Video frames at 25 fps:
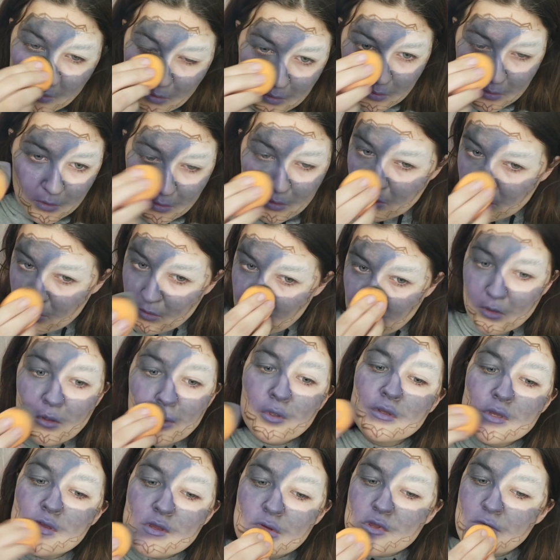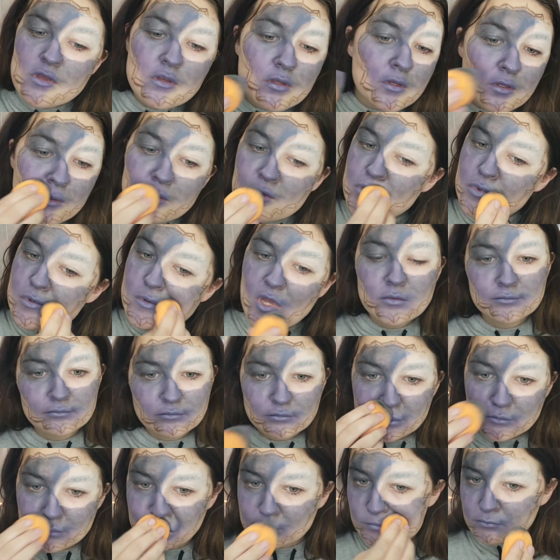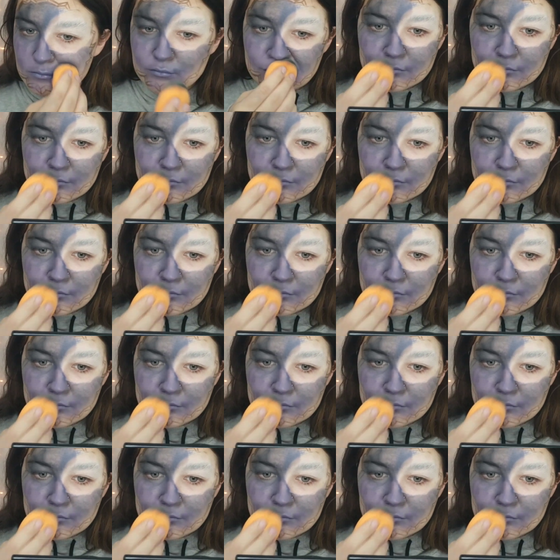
and purples and some